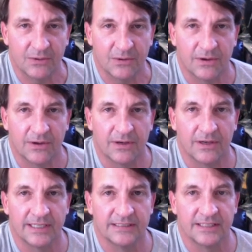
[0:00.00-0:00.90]

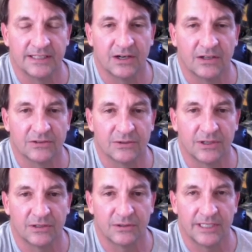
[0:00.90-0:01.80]
or is it also
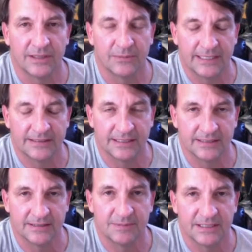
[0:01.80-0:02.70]
including the residents?